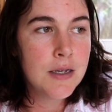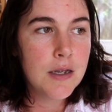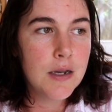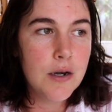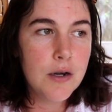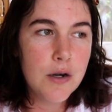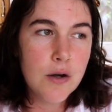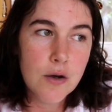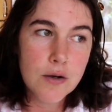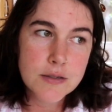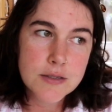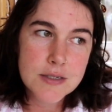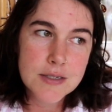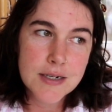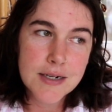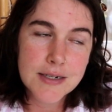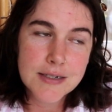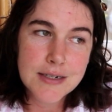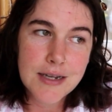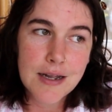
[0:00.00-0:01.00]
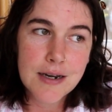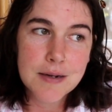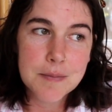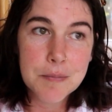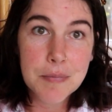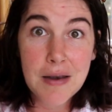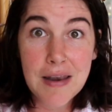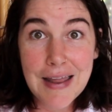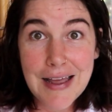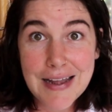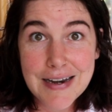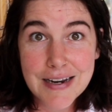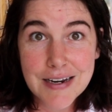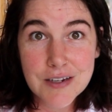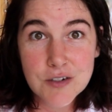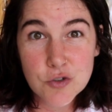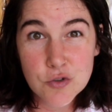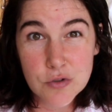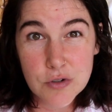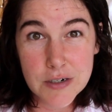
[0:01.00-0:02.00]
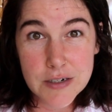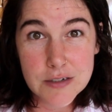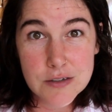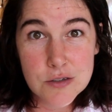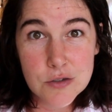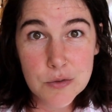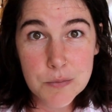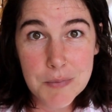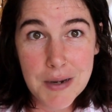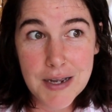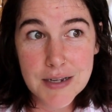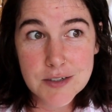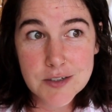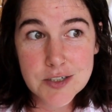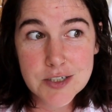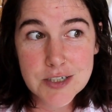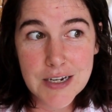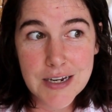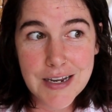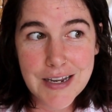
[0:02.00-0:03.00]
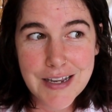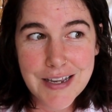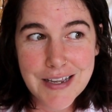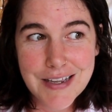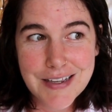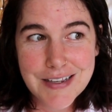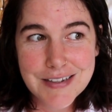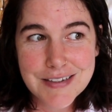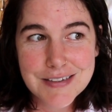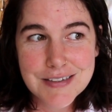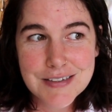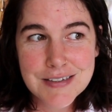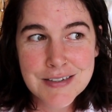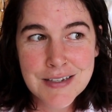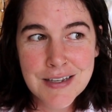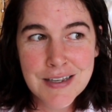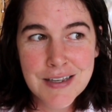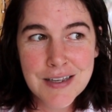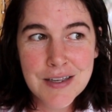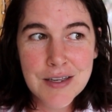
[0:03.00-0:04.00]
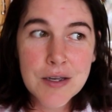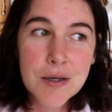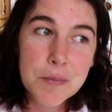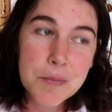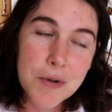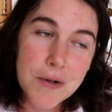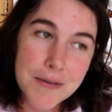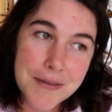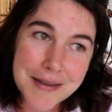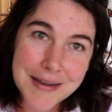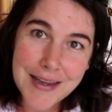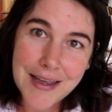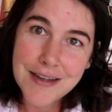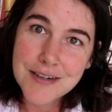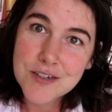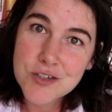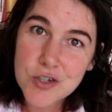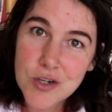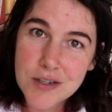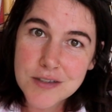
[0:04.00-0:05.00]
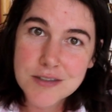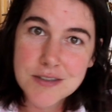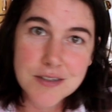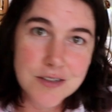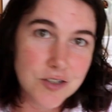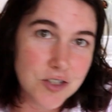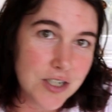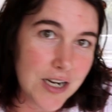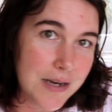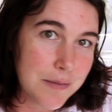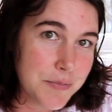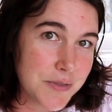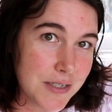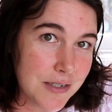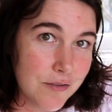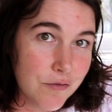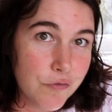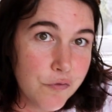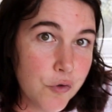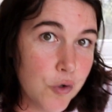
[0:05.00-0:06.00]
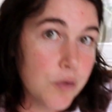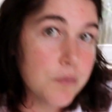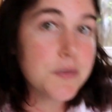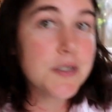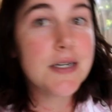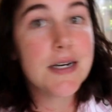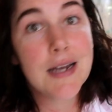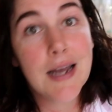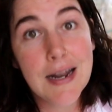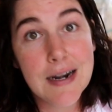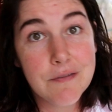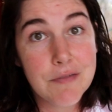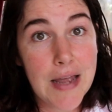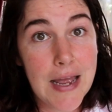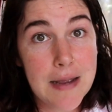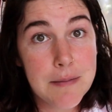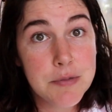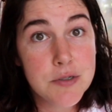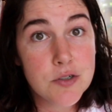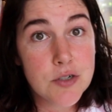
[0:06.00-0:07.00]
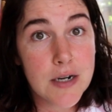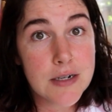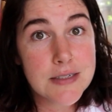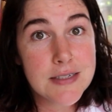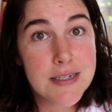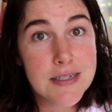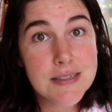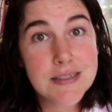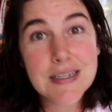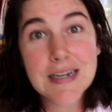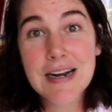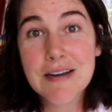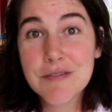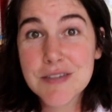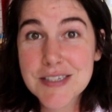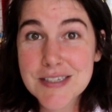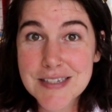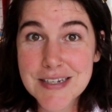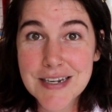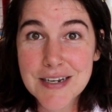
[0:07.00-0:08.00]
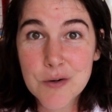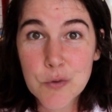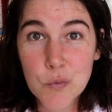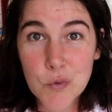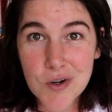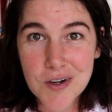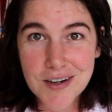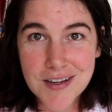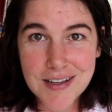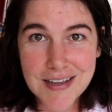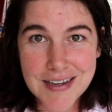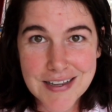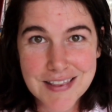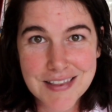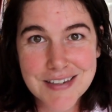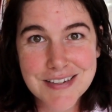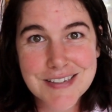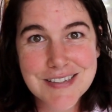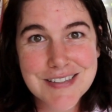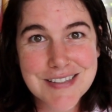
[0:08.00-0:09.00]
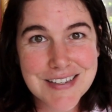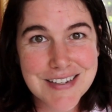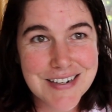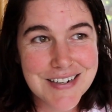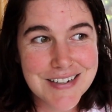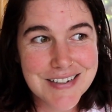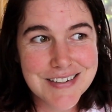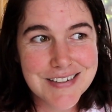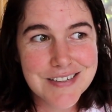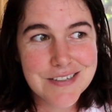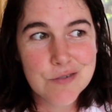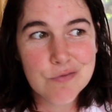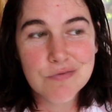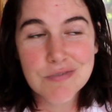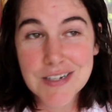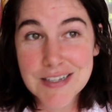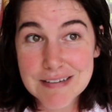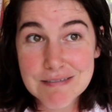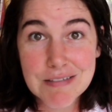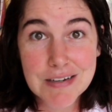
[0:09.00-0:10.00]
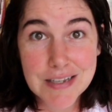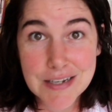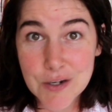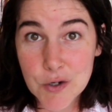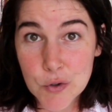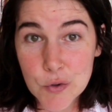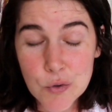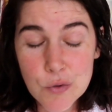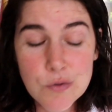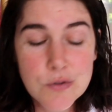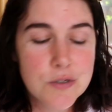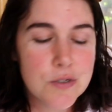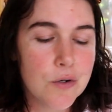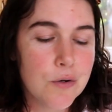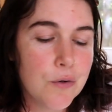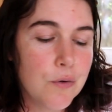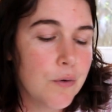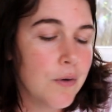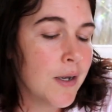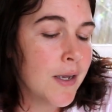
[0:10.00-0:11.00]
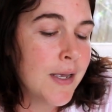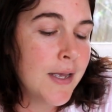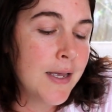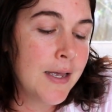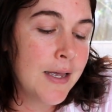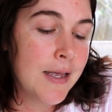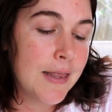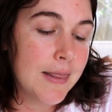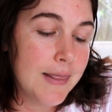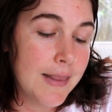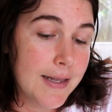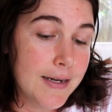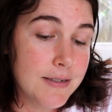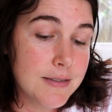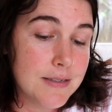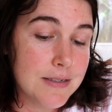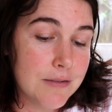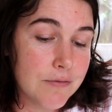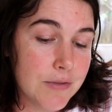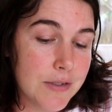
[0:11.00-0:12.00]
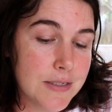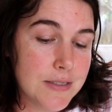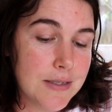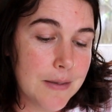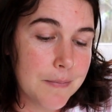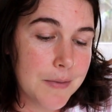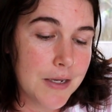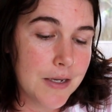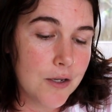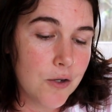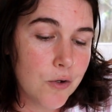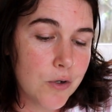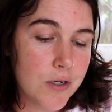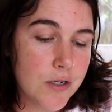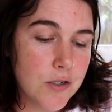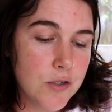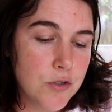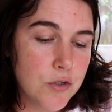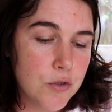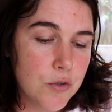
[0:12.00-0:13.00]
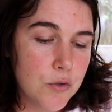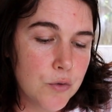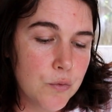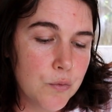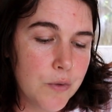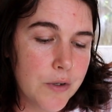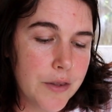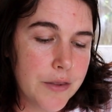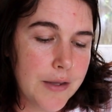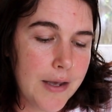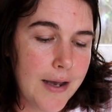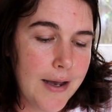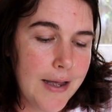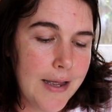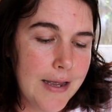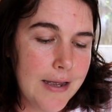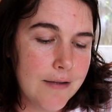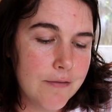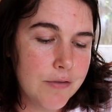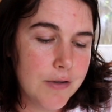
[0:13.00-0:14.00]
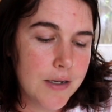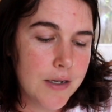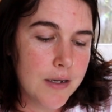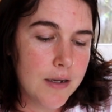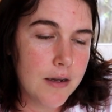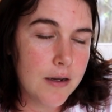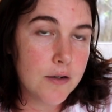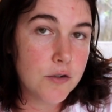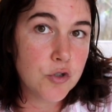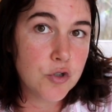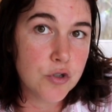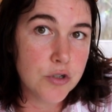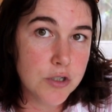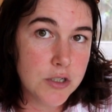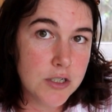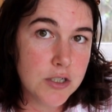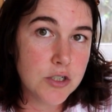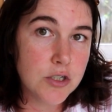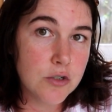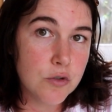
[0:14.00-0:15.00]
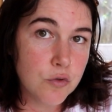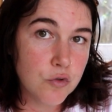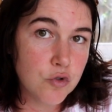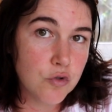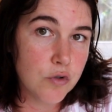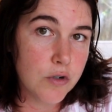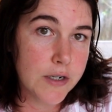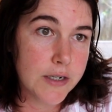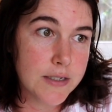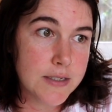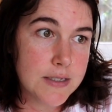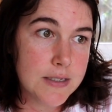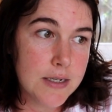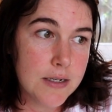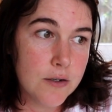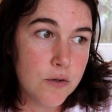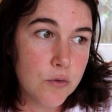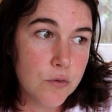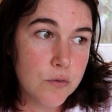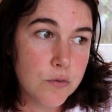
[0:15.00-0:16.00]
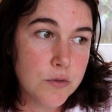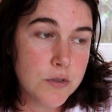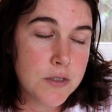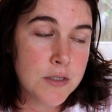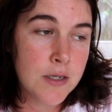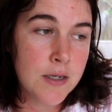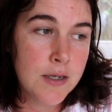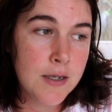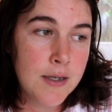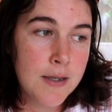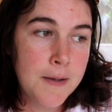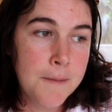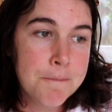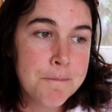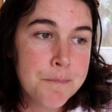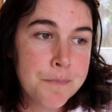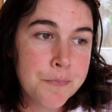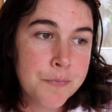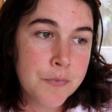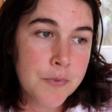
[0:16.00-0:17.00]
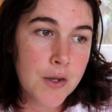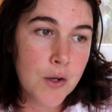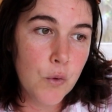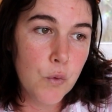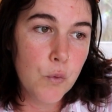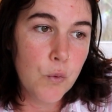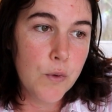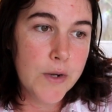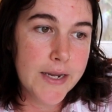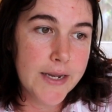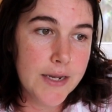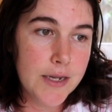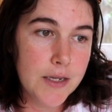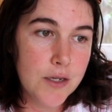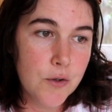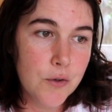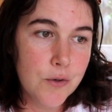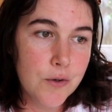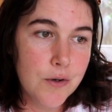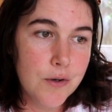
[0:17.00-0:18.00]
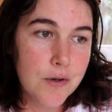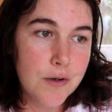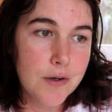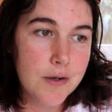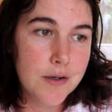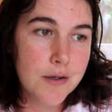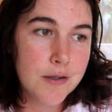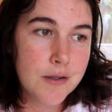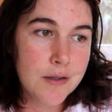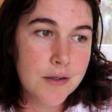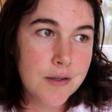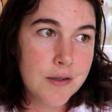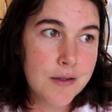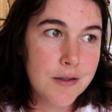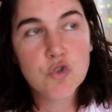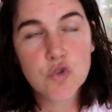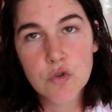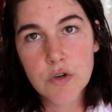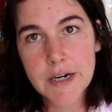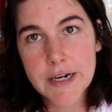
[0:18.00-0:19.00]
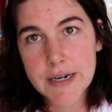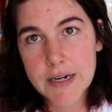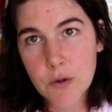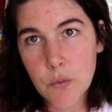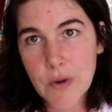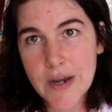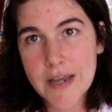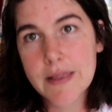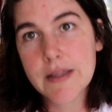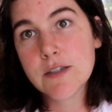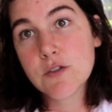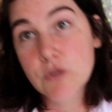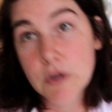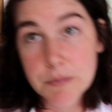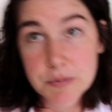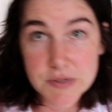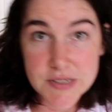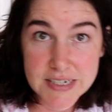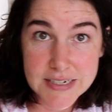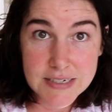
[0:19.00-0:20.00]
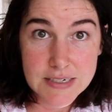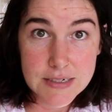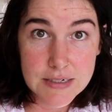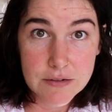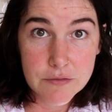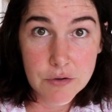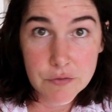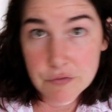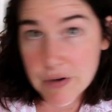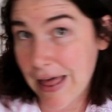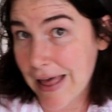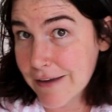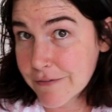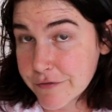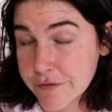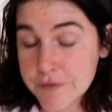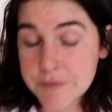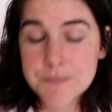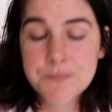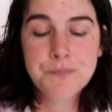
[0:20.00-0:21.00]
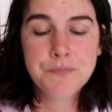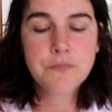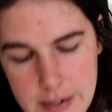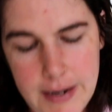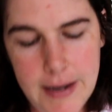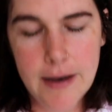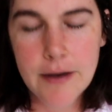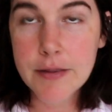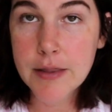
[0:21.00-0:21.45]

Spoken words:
not sitting down and planning and drawing so much as pulling out dots and shapes and forms in a kind of abstract sense. And I've seen work like this that is really, really cool. So that is definitely something you can do without having traditional drawing skills where you're drawing in a way that's representative of life. Now